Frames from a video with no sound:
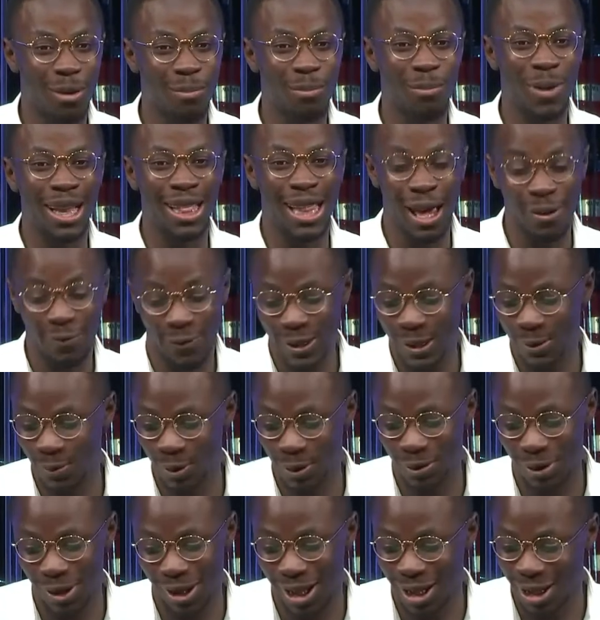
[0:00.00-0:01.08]
my life is with a
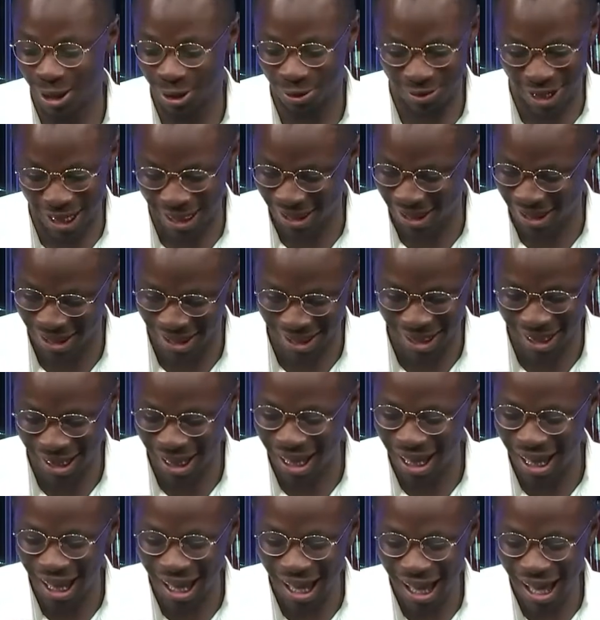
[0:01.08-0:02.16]
lot of stress.
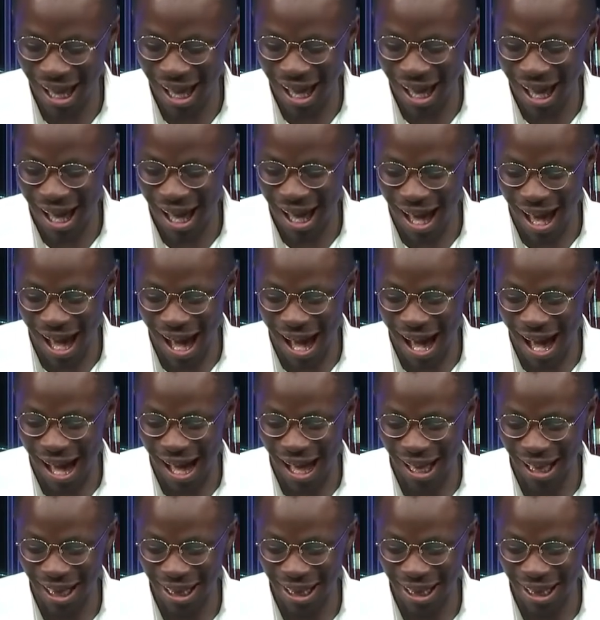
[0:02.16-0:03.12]
Uh,